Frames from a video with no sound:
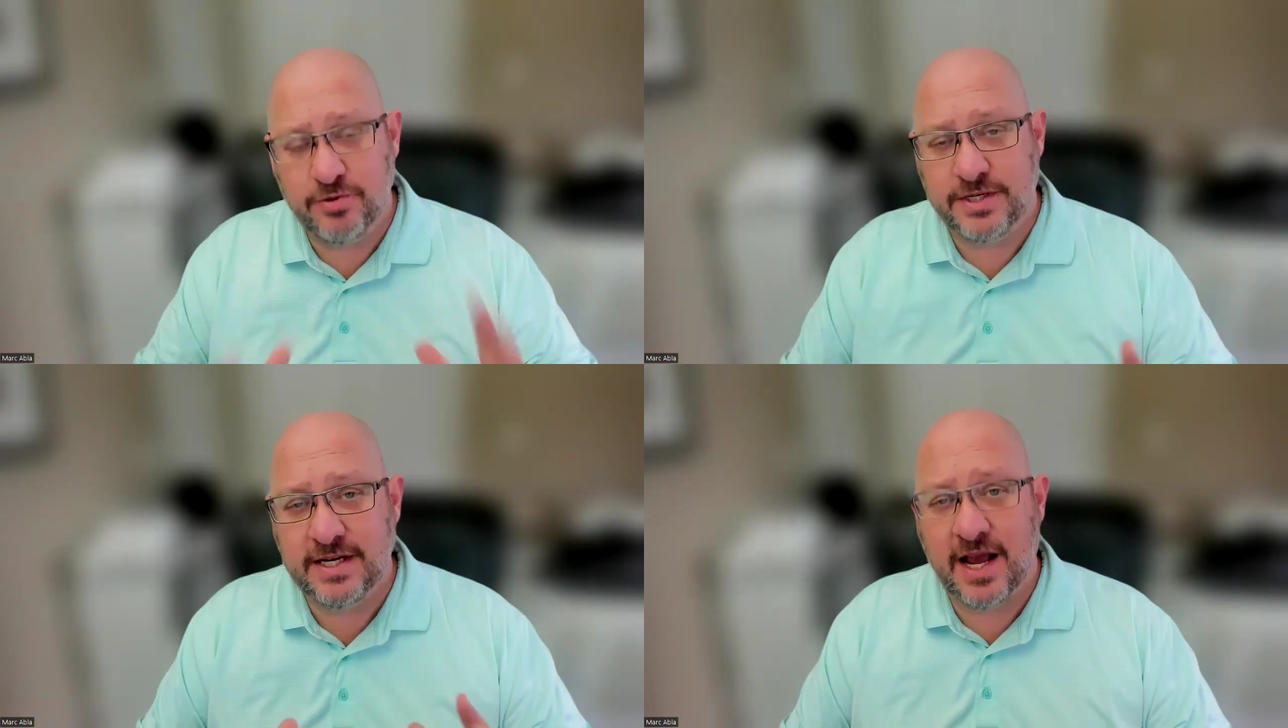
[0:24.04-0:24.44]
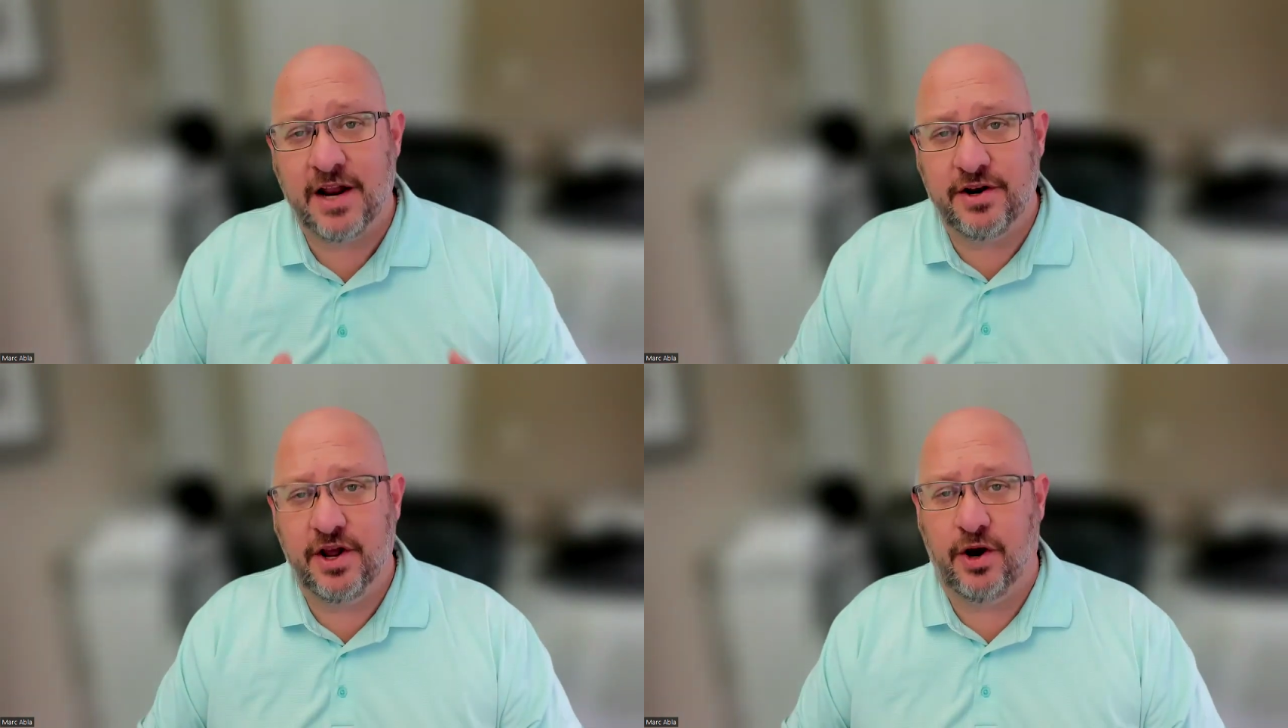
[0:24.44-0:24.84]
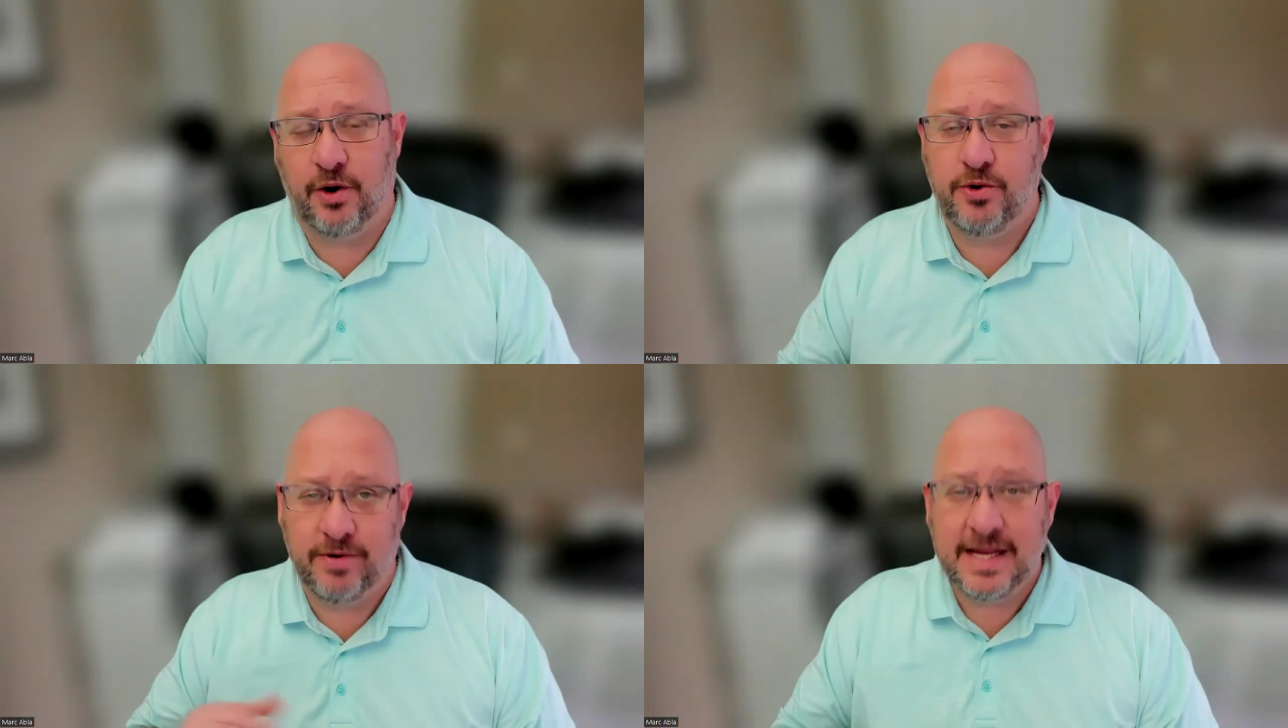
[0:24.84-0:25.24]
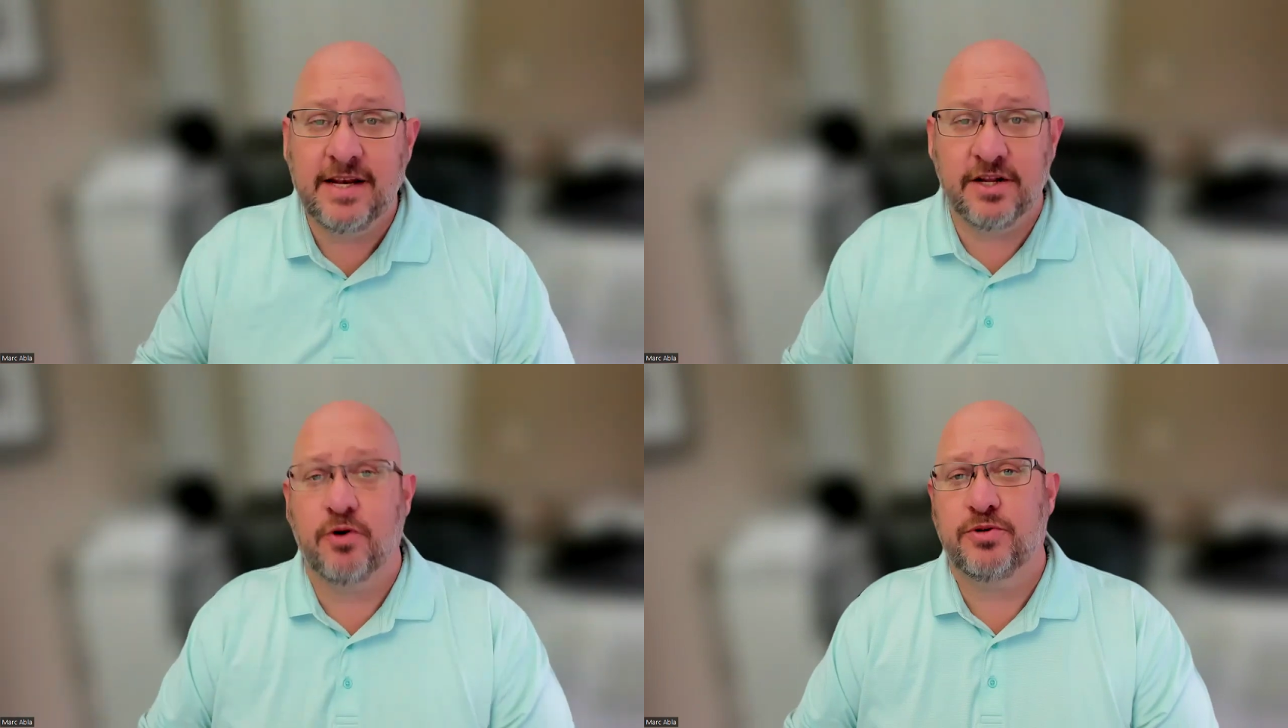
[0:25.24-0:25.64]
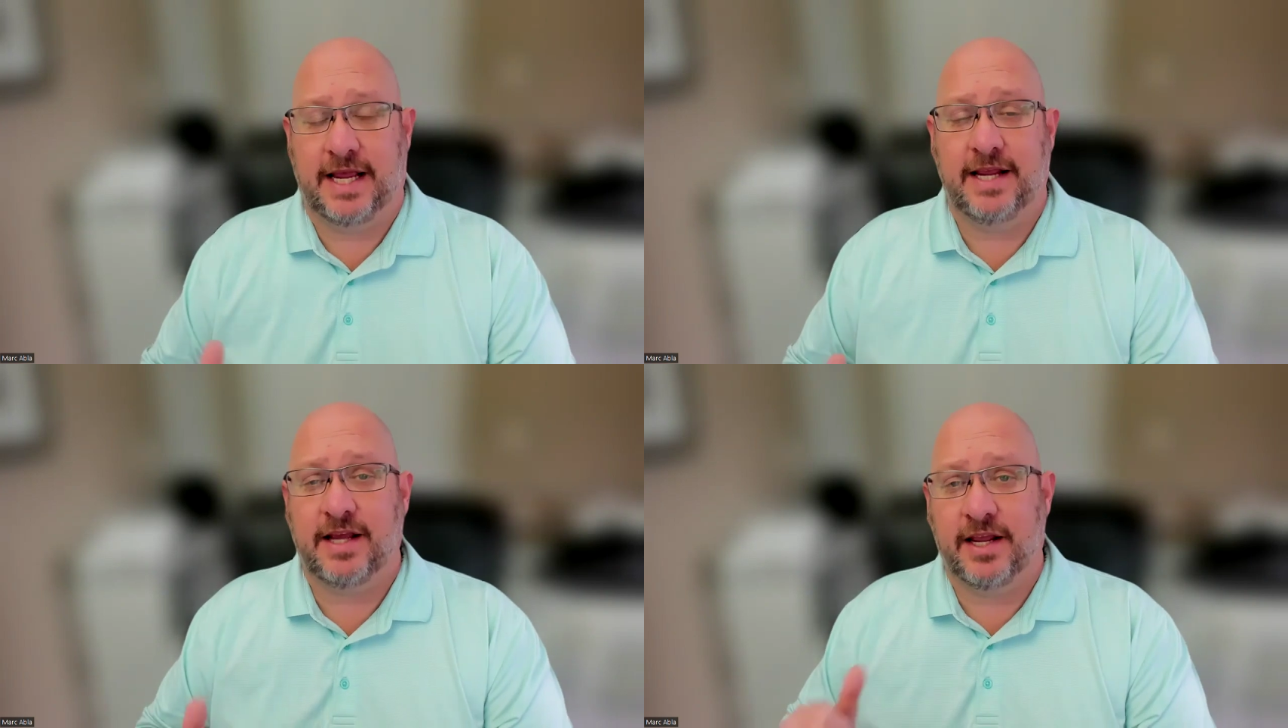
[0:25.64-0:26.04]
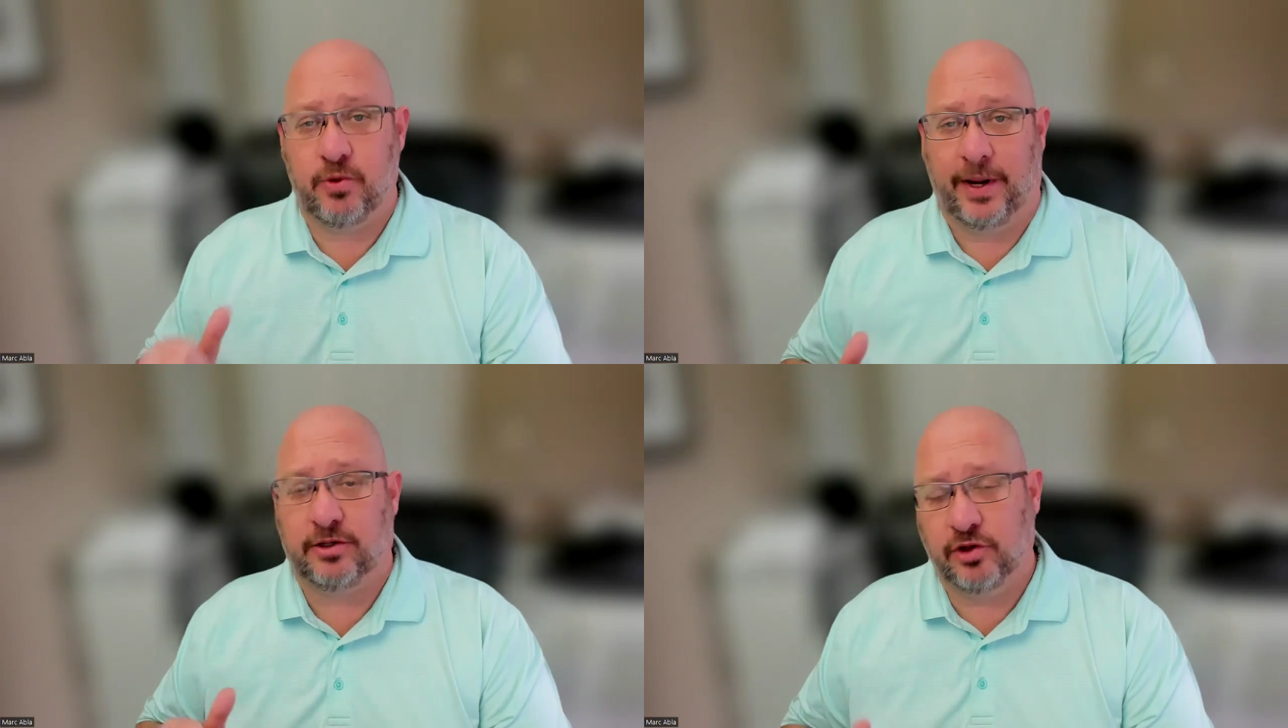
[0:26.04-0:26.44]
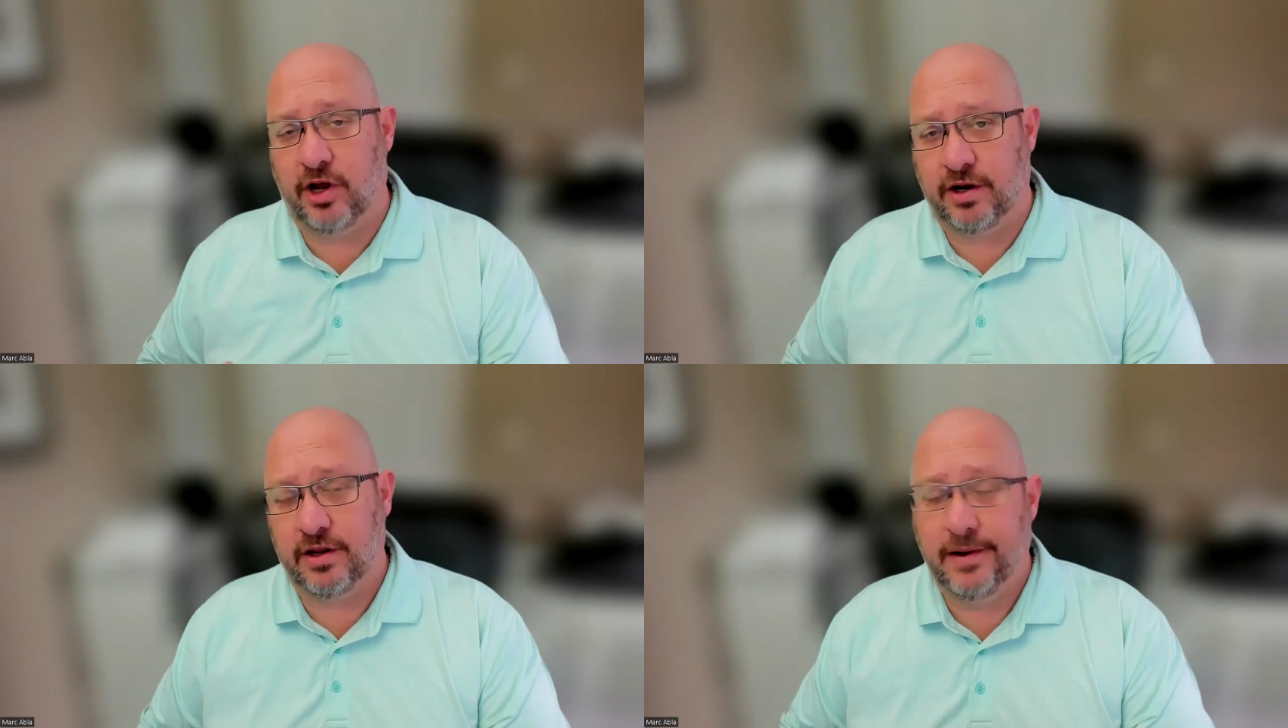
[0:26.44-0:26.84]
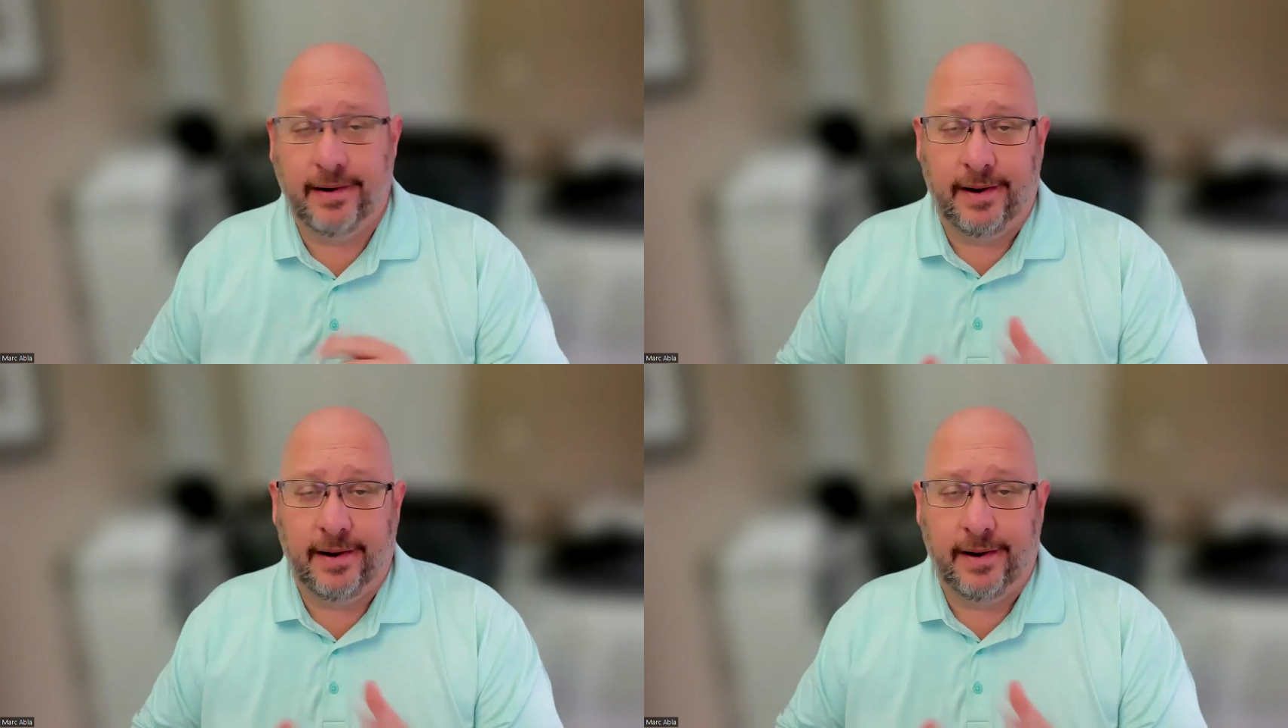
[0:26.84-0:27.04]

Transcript: if you did not know, you need to go take a quick look.